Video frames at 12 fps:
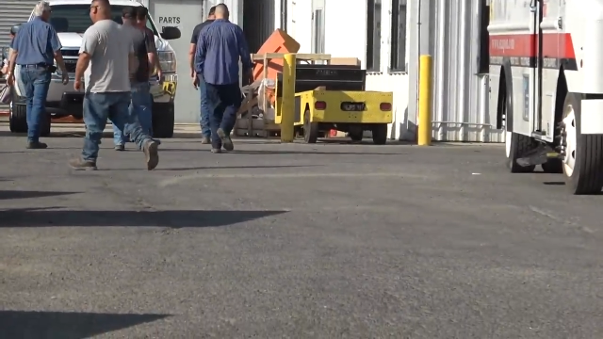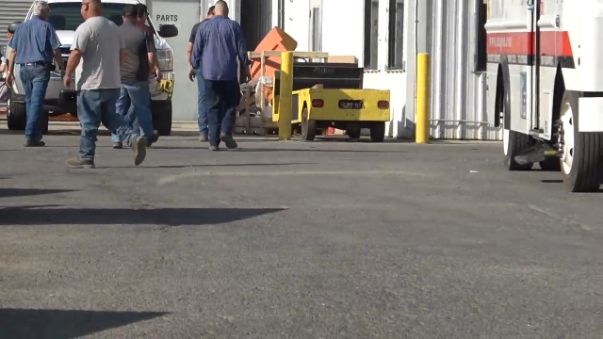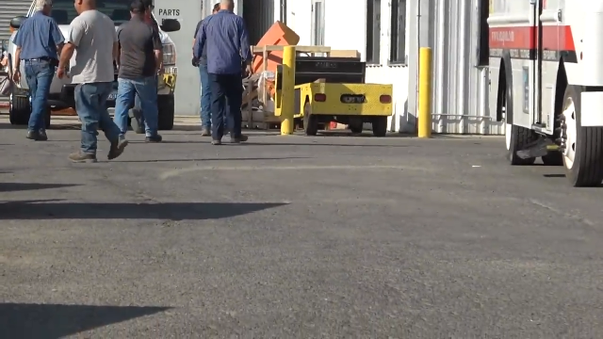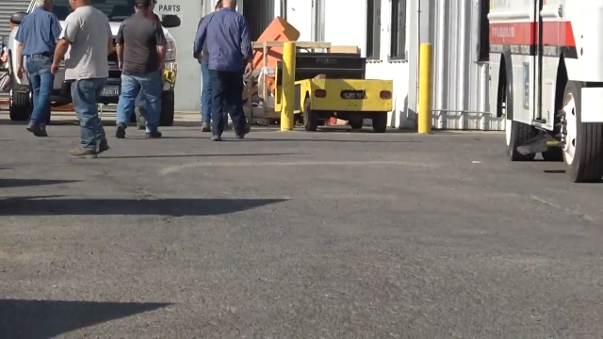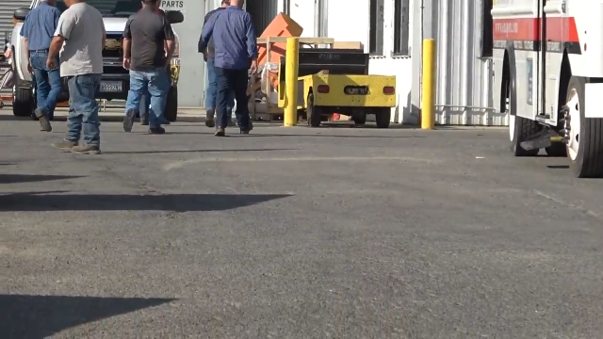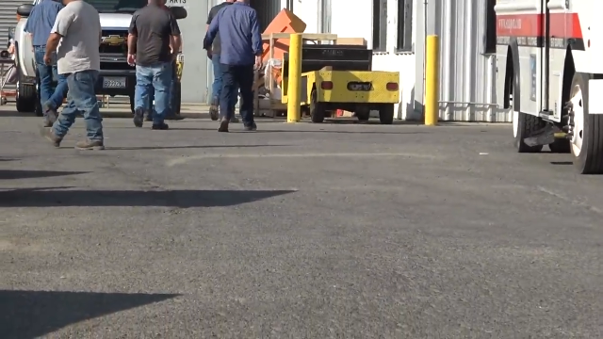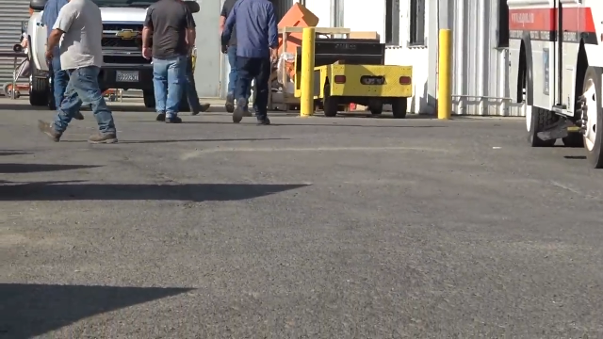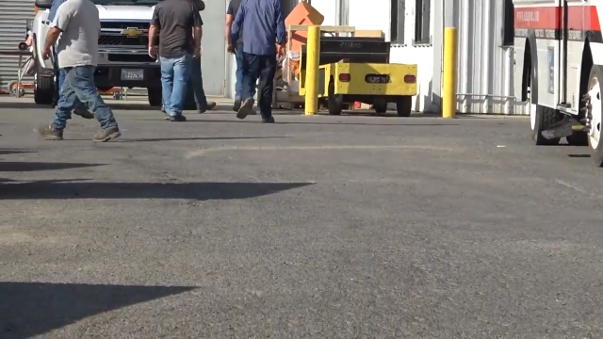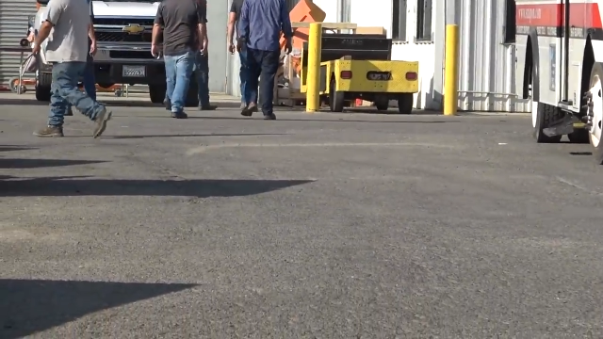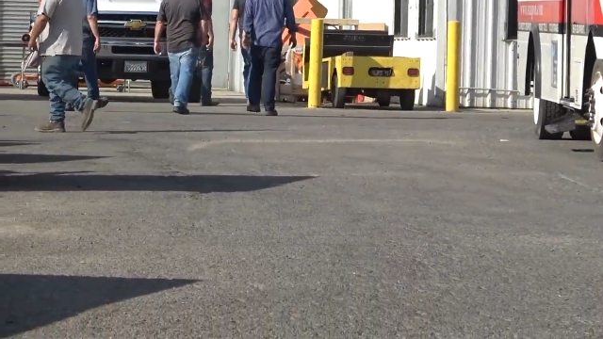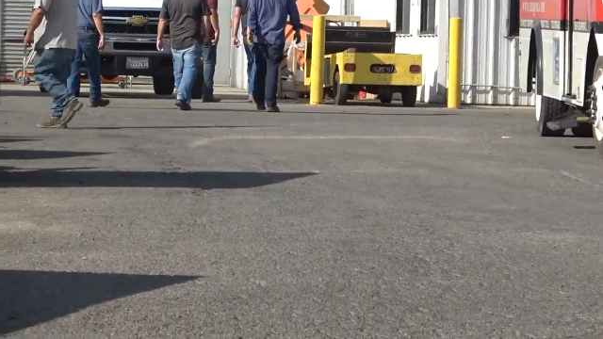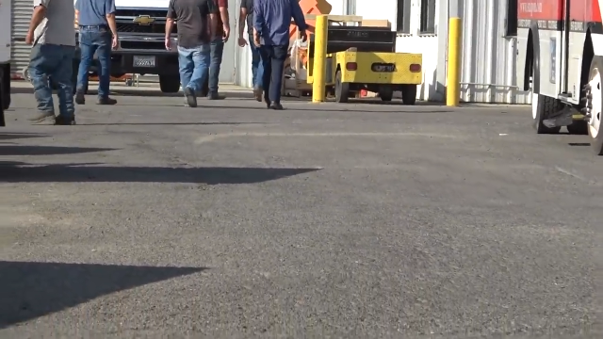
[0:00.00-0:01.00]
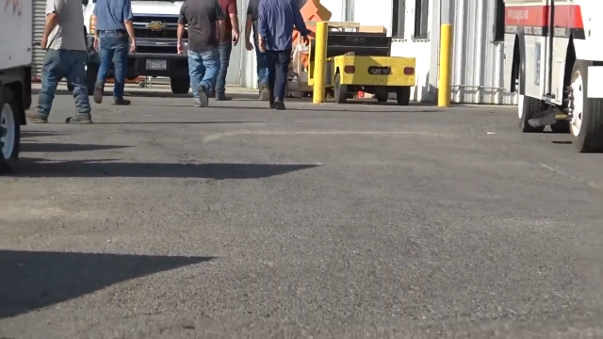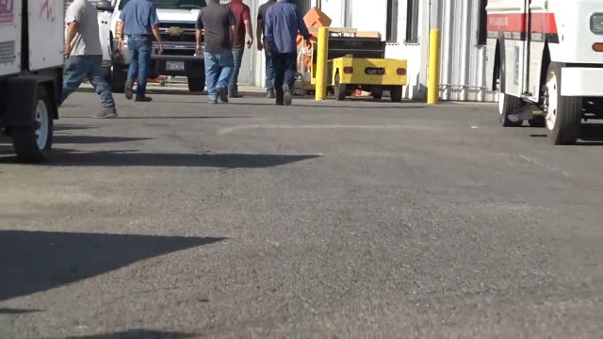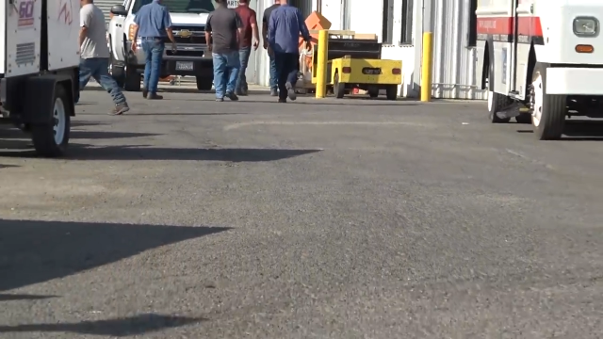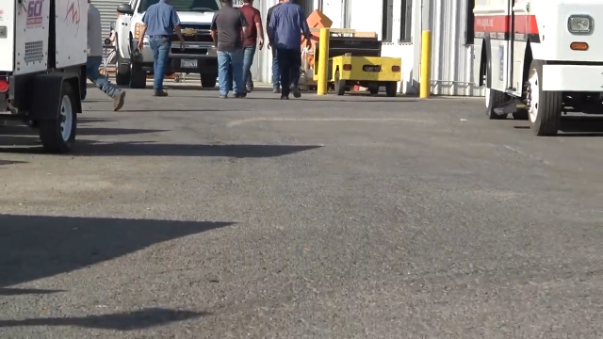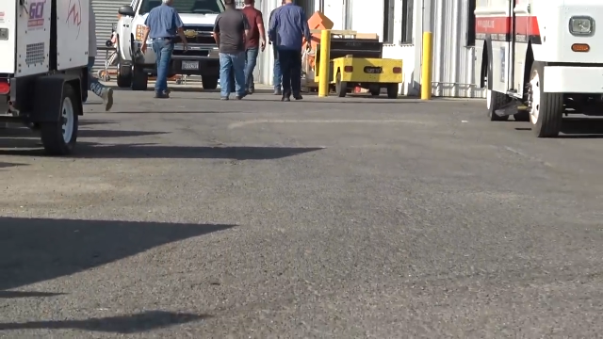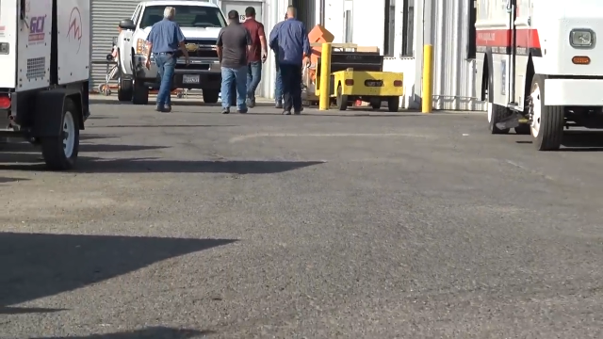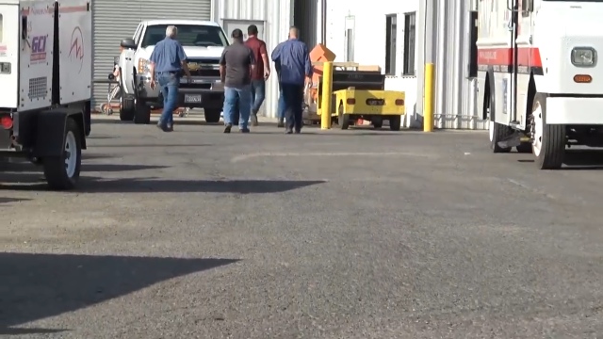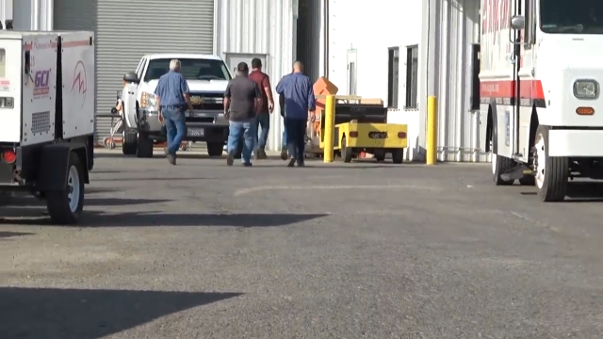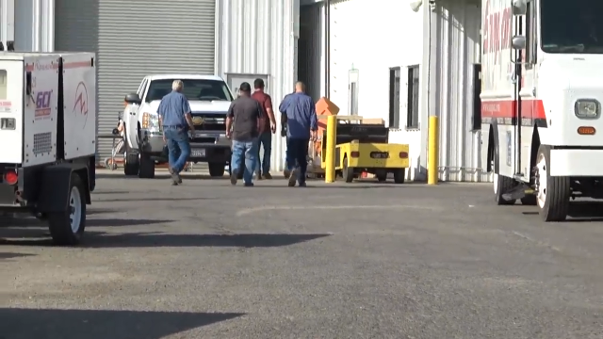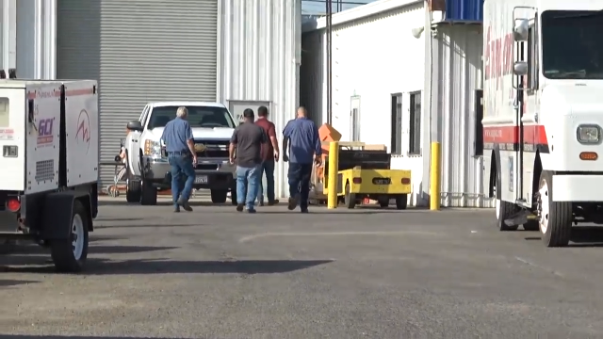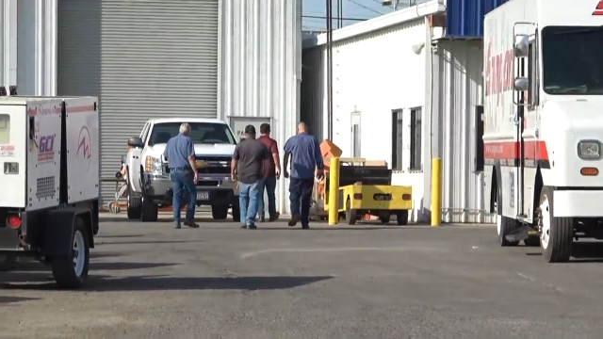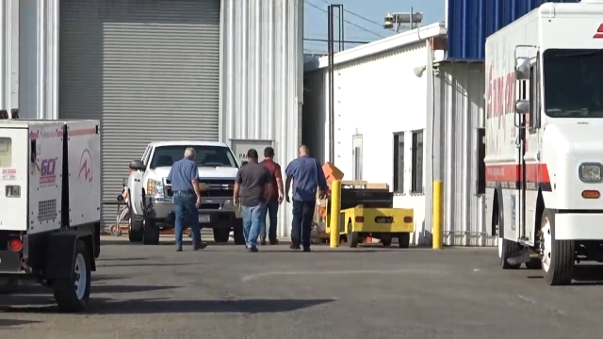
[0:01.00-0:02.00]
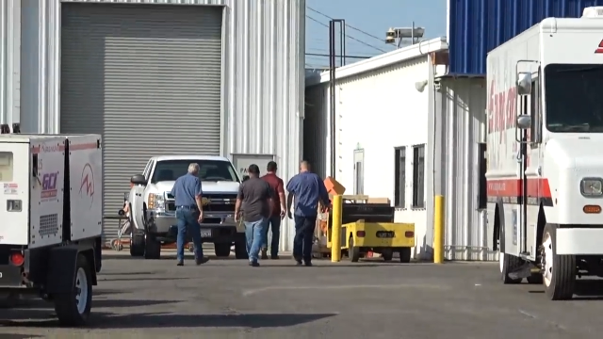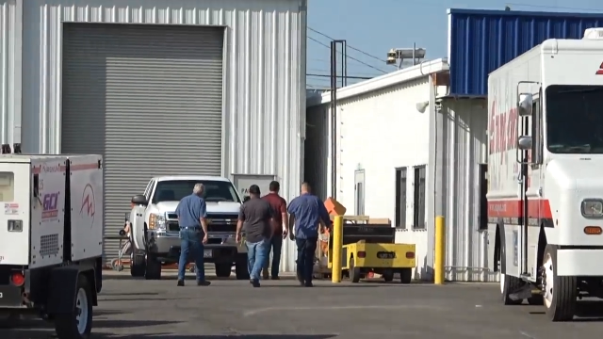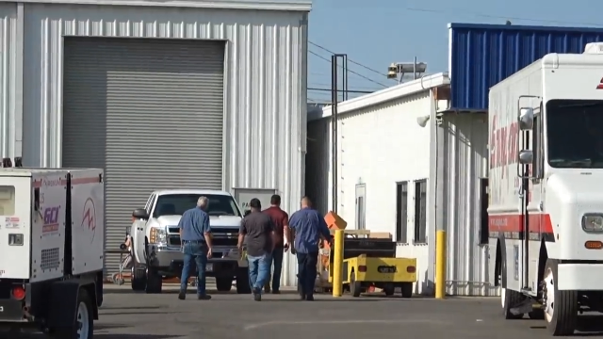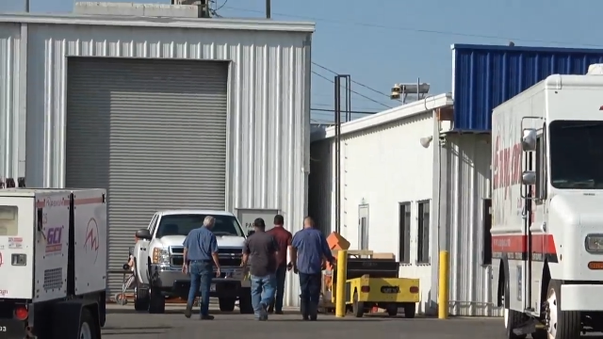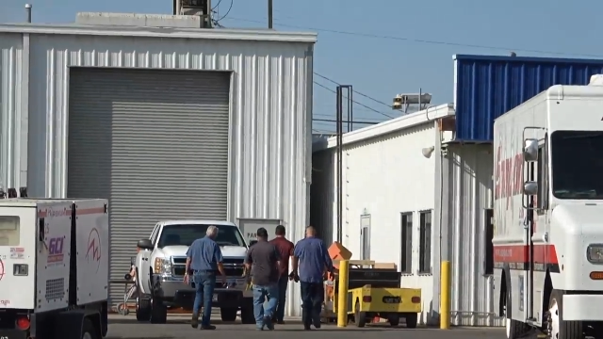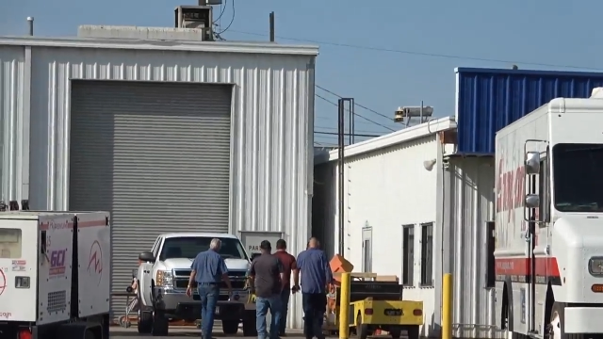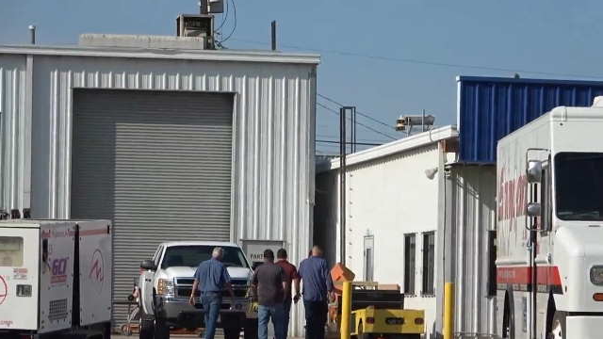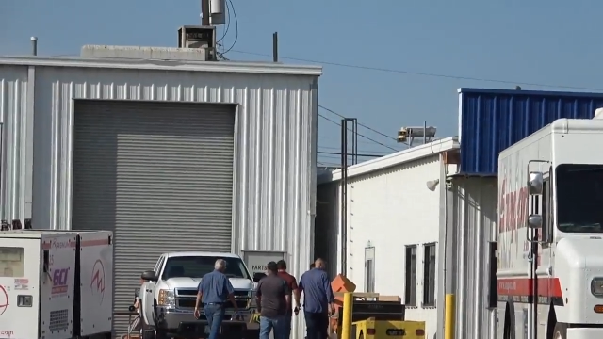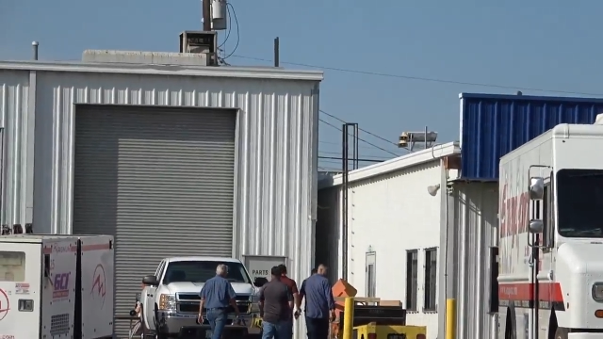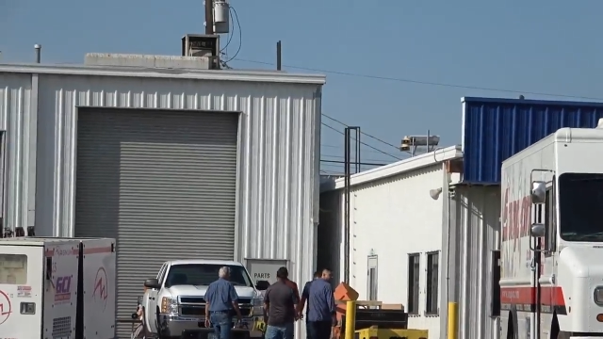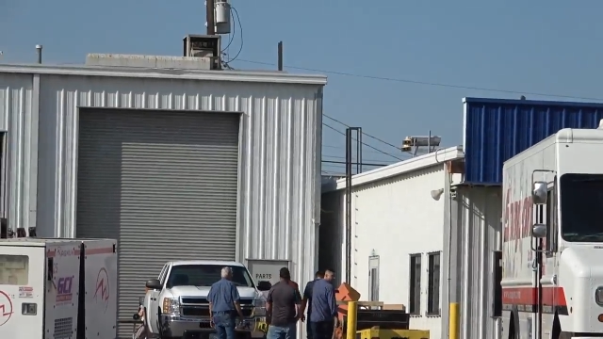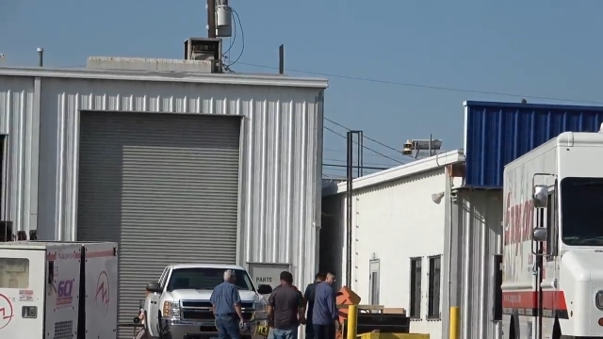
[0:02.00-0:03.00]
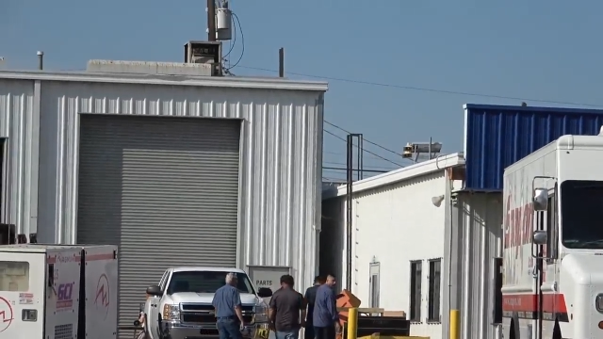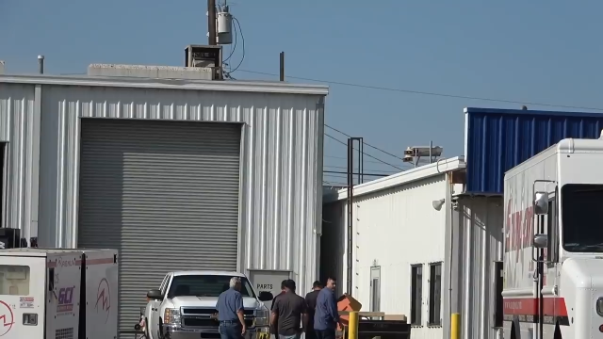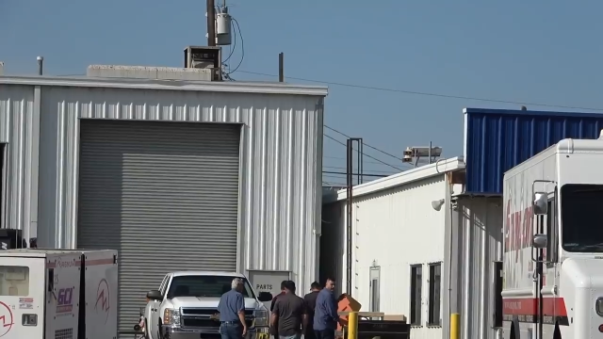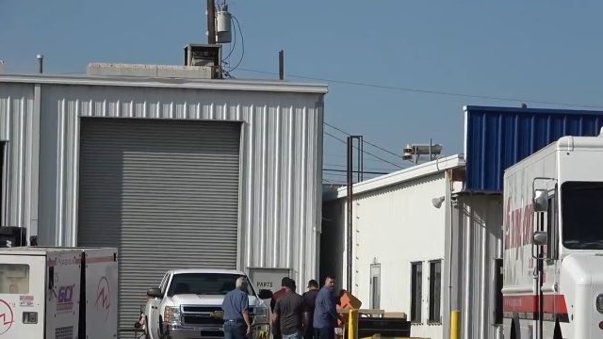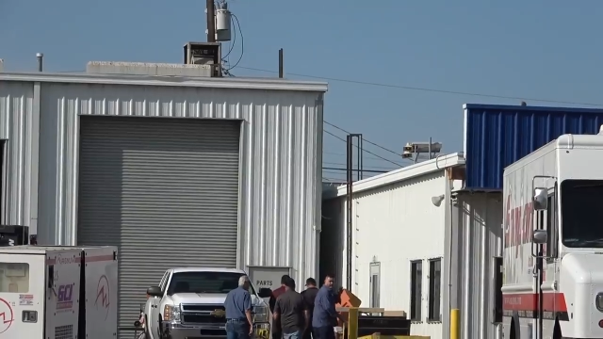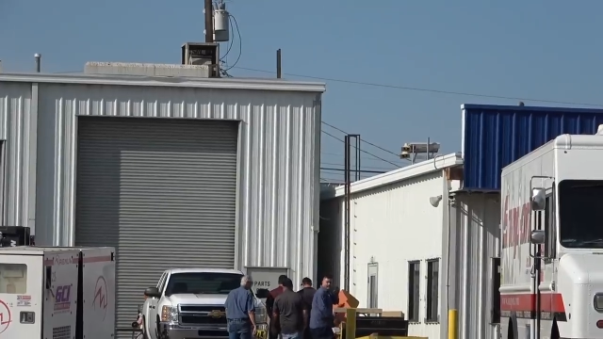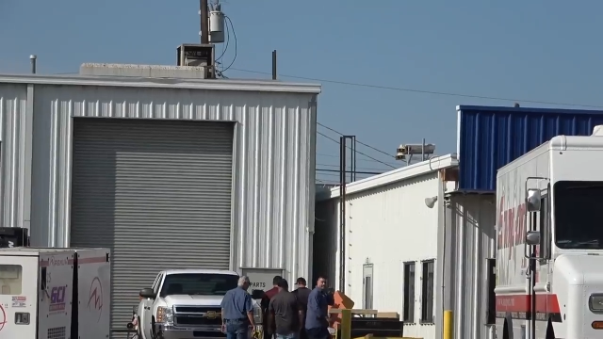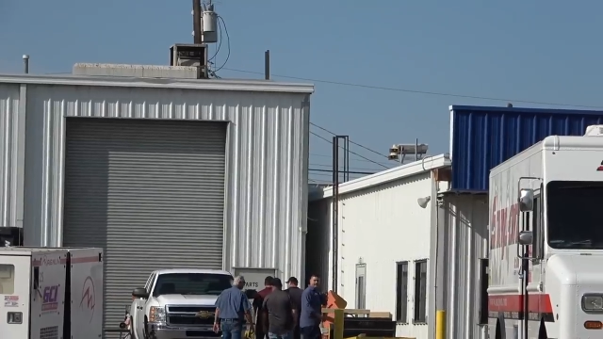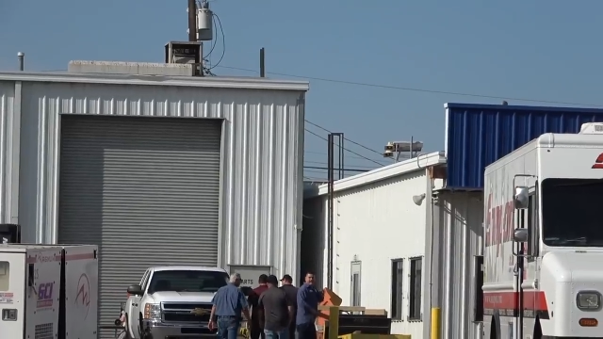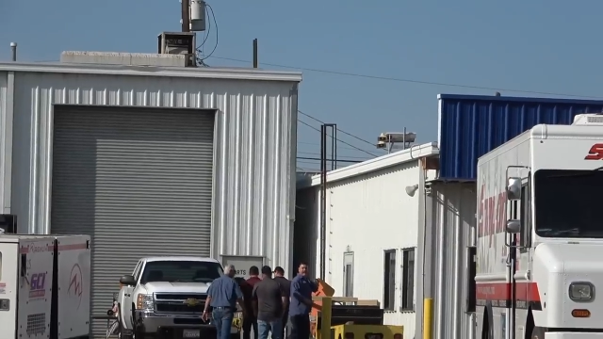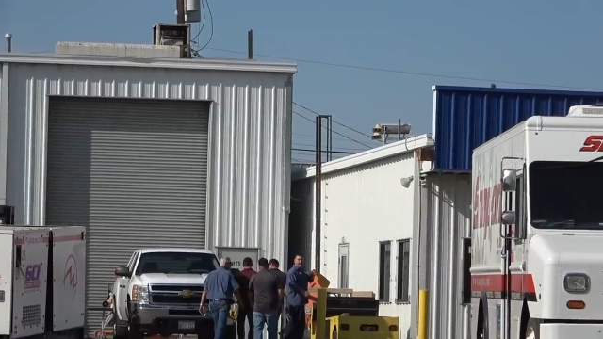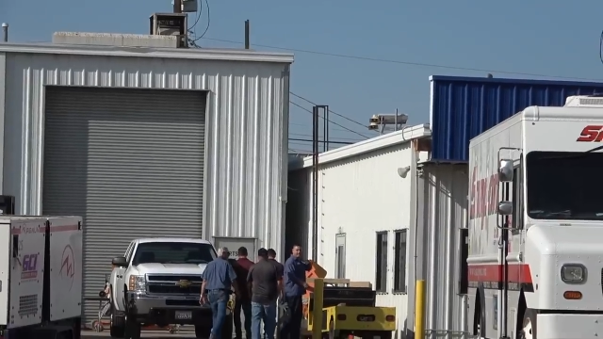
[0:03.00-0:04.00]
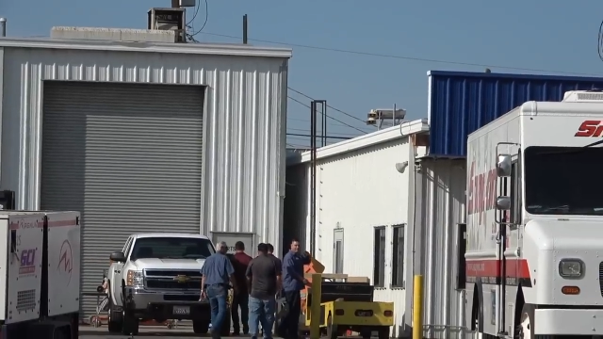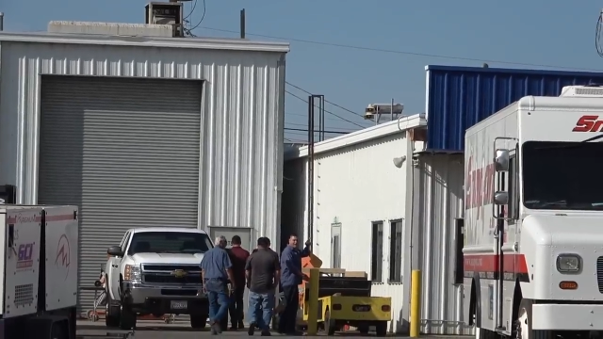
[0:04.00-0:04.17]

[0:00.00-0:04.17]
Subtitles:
(no speaker visible)